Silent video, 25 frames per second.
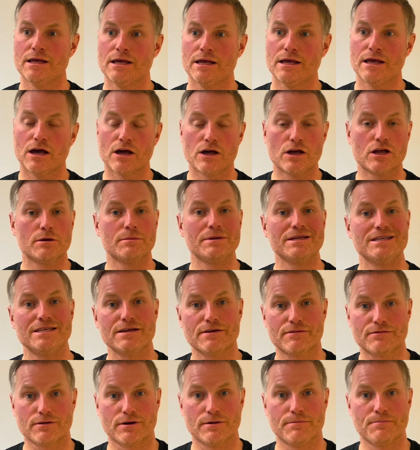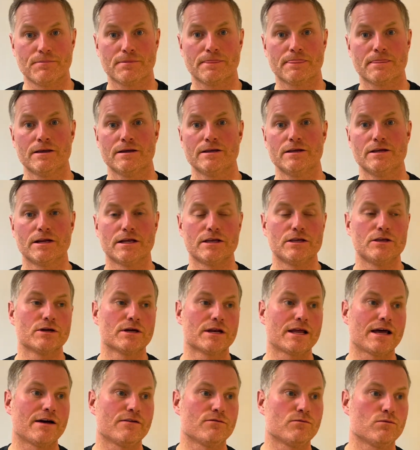are going to be different. You know, you're going
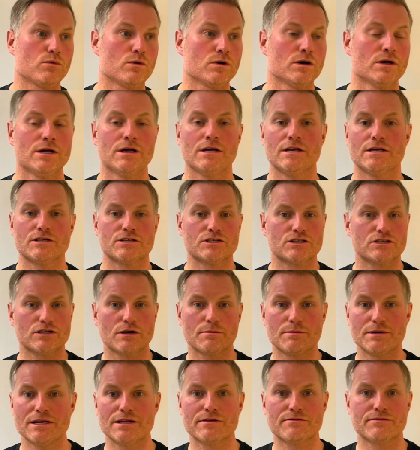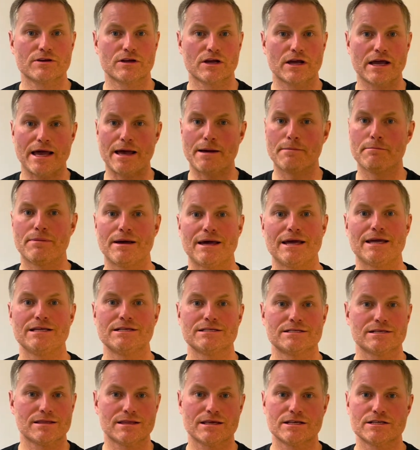to have so many different
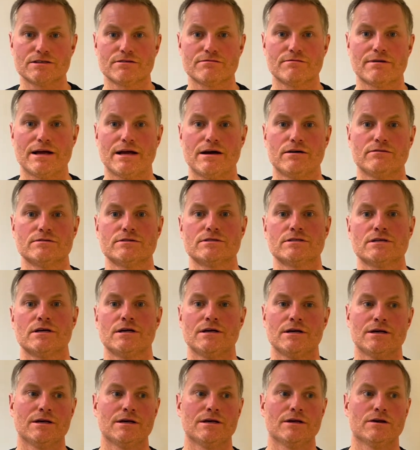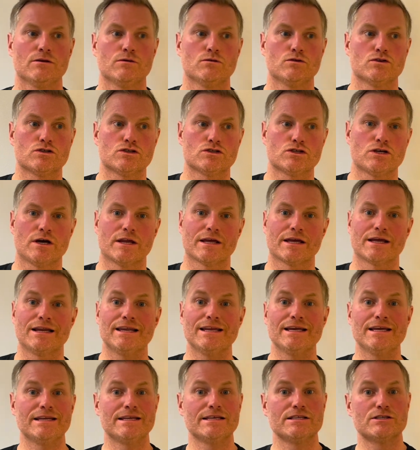campaigns and things around turning a
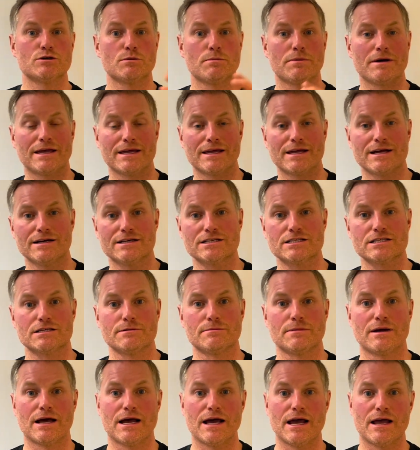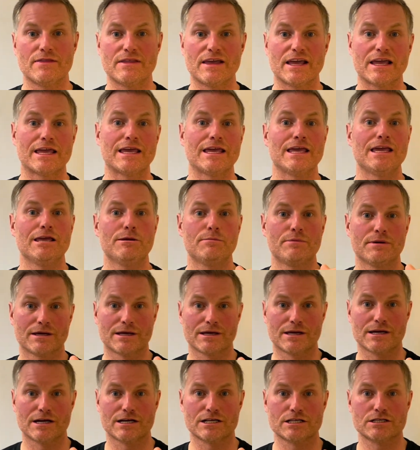lead into a paying customer and then keeping a
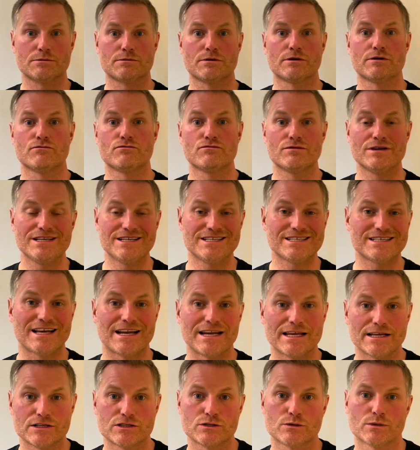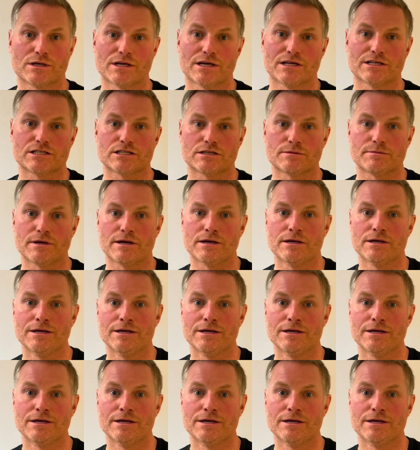customer and reselling to a customer.